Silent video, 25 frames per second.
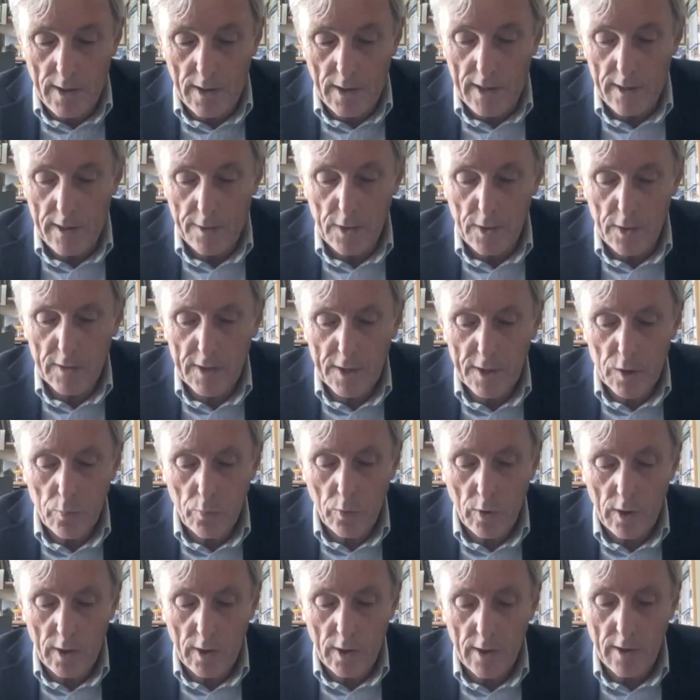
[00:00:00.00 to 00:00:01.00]
And I think that's
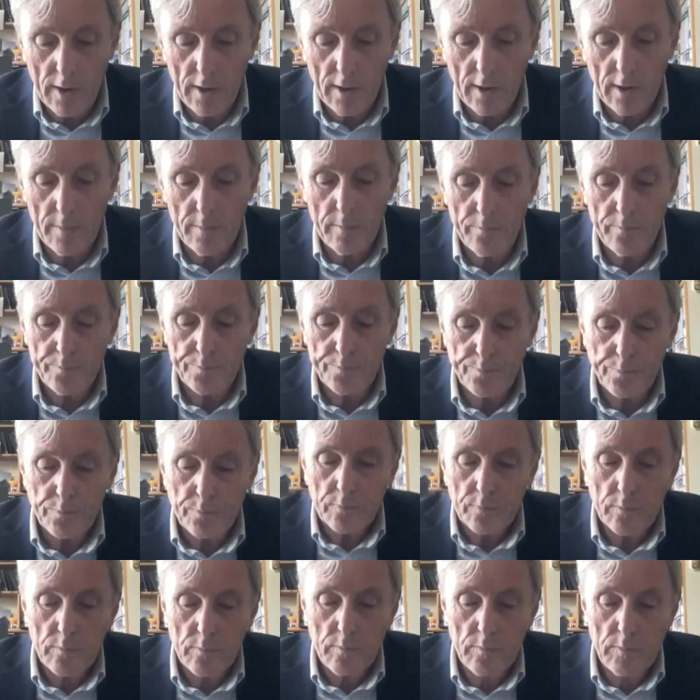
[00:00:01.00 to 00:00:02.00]
why, you
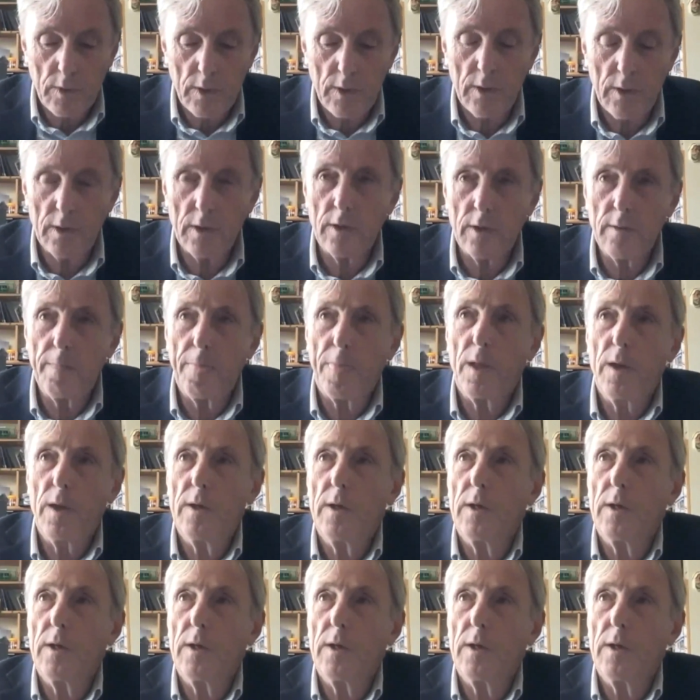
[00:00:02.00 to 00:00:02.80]
know,